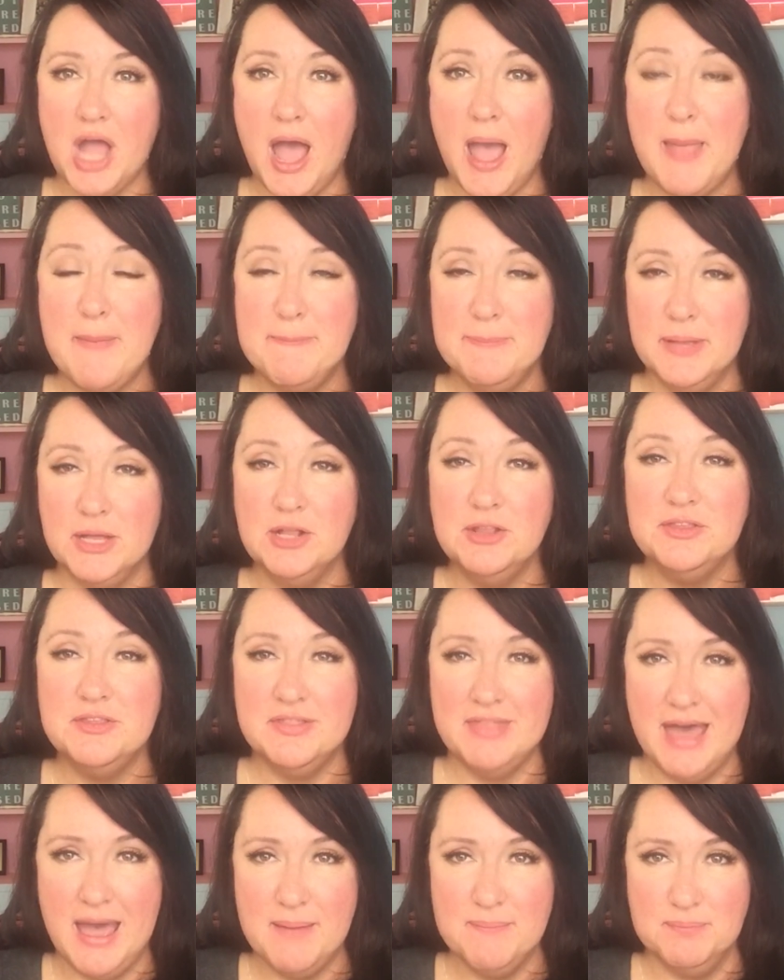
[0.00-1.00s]
I built
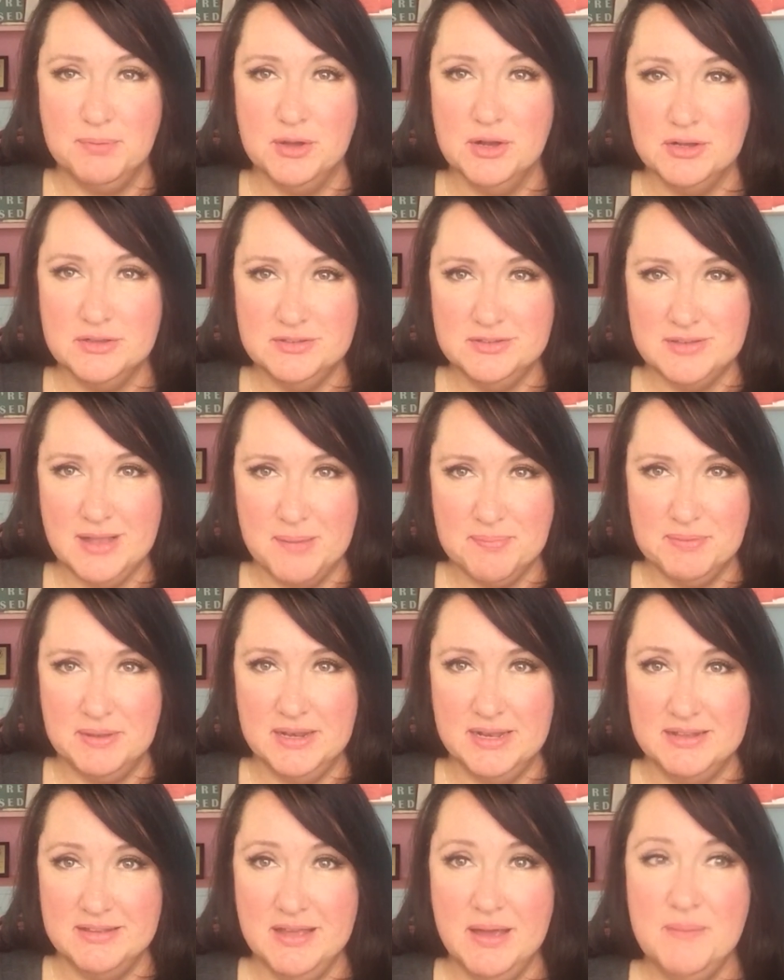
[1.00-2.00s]
that book, Stop
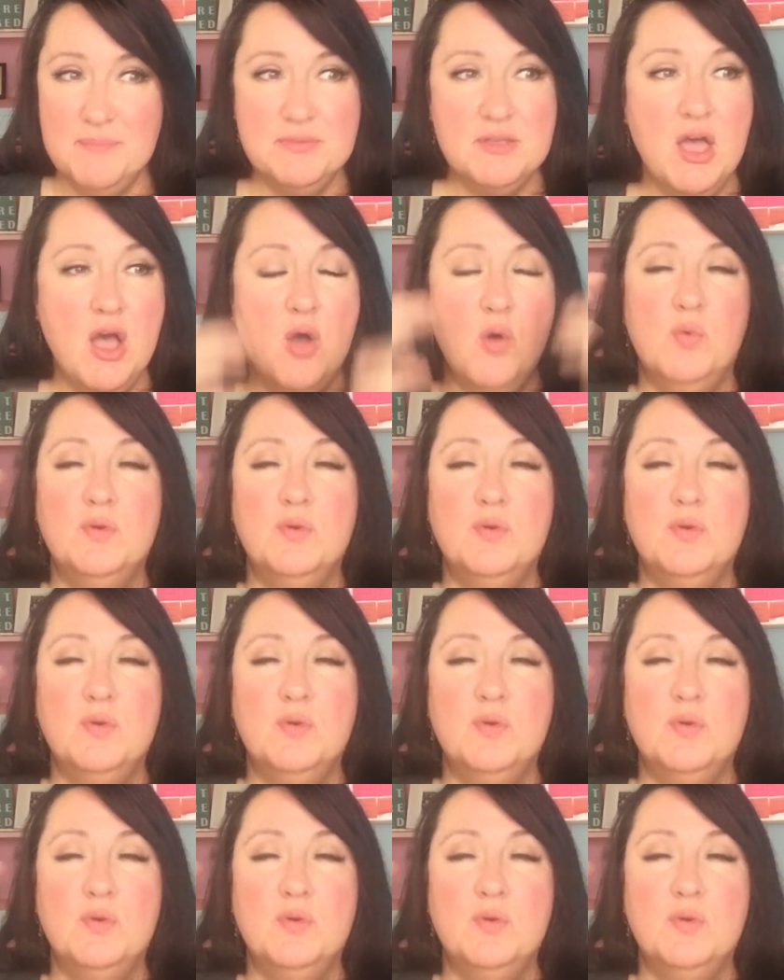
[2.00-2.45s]
Getting Dumped,